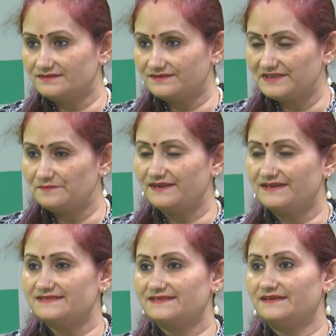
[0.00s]

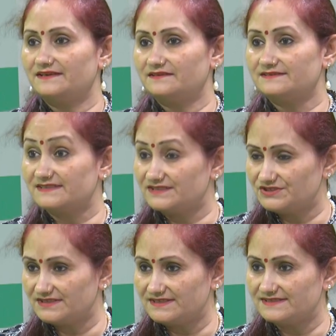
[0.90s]
treatments and
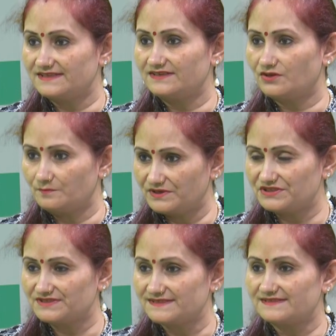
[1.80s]
surgeries and
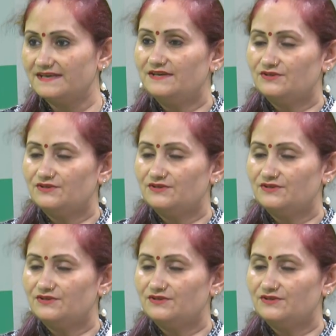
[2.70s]
operations.